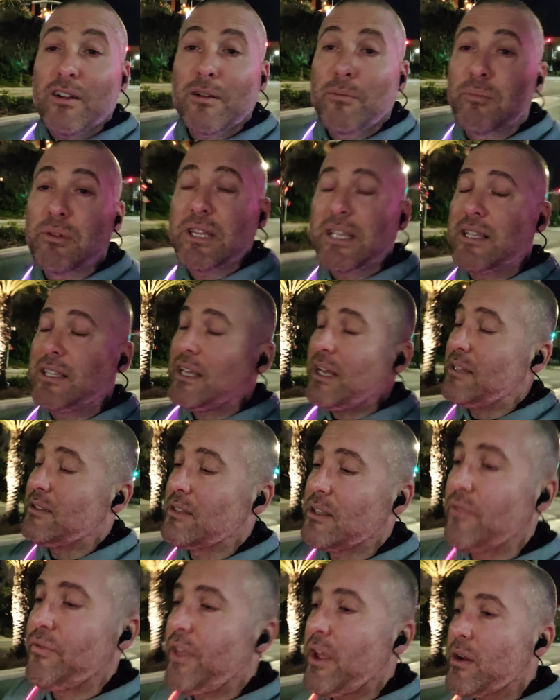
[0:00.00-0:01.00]
they're complete,
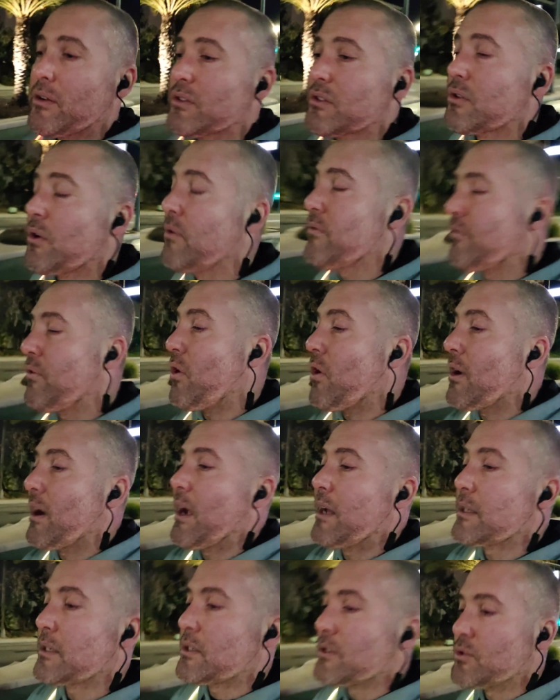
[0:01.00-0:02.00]
guys, they are so
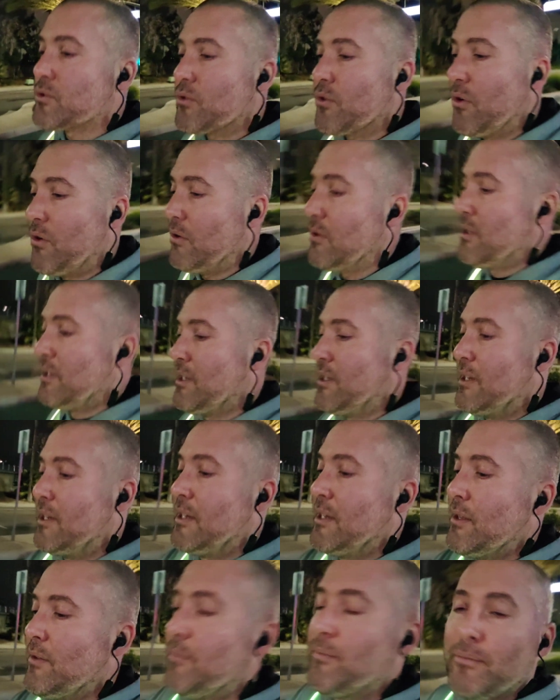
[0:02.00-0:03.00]
far out of control.
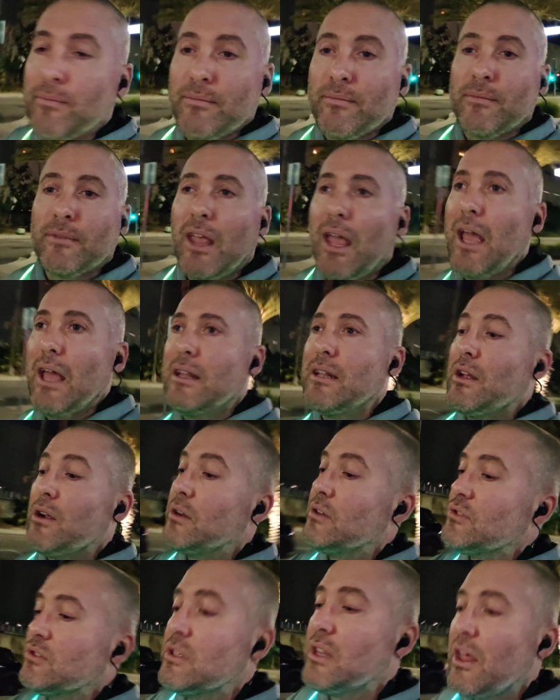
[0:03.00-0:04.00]
And
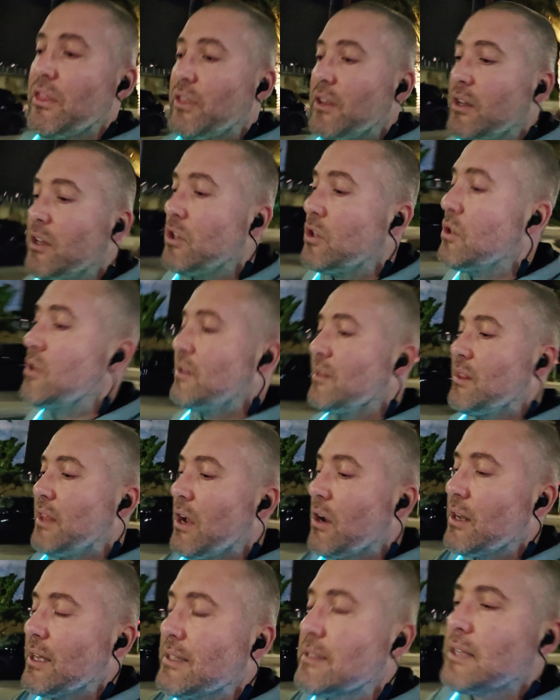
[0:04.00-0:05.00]
there is nothing
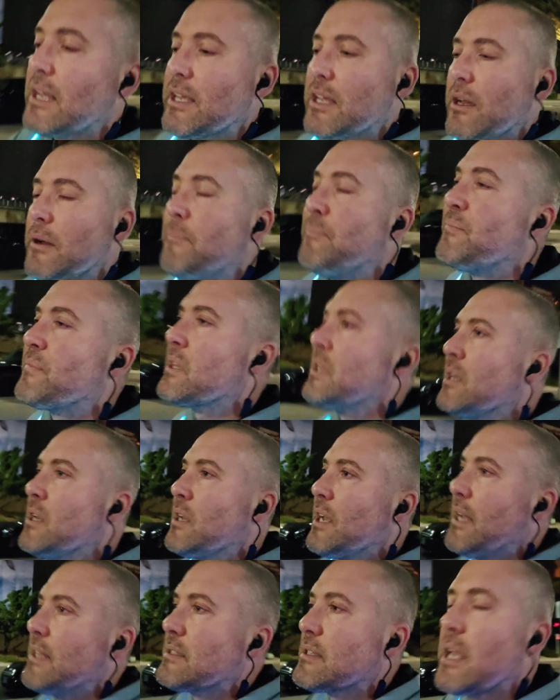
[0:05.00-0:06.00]
there. It's like a,
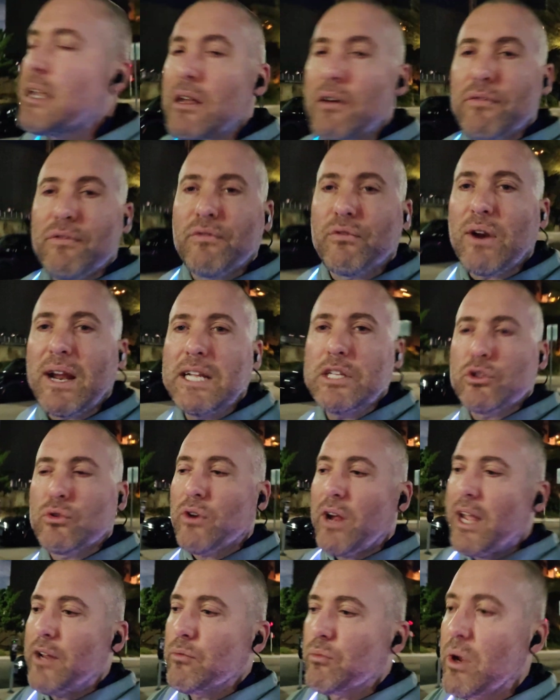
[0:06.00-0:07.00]
it's like a freight
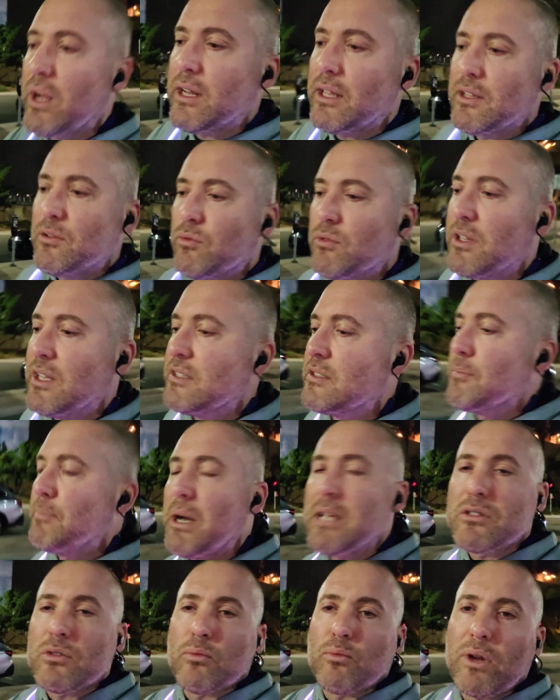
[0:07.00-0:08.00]
train run. It's
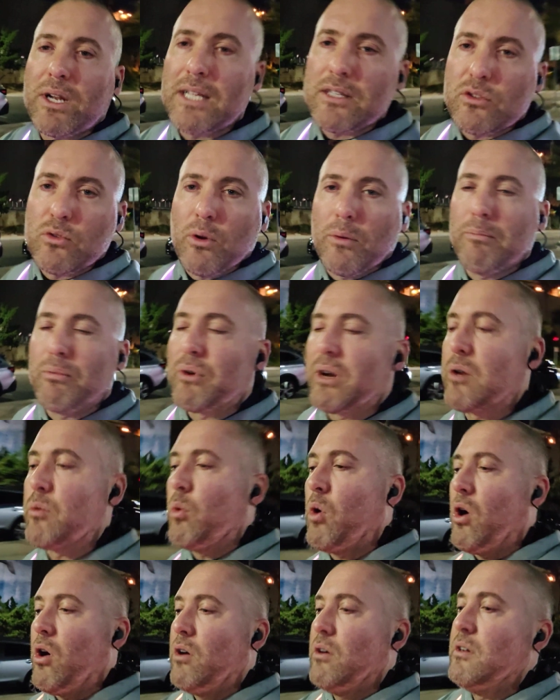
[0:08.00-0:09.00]
about to run into a
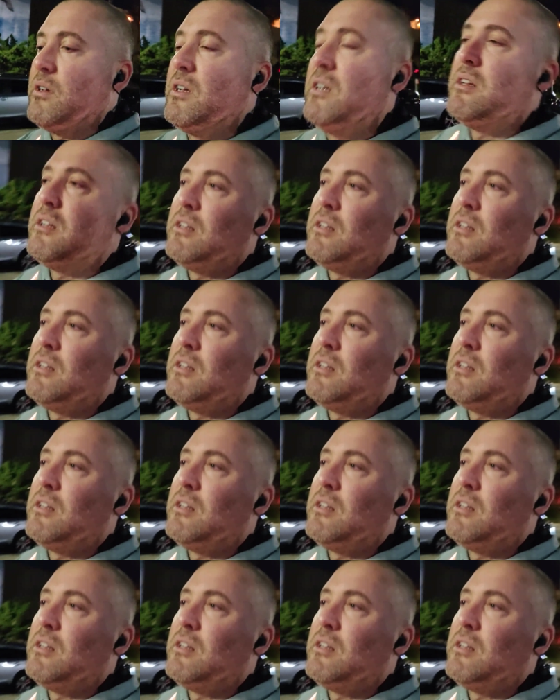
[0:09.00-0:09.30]
brick wall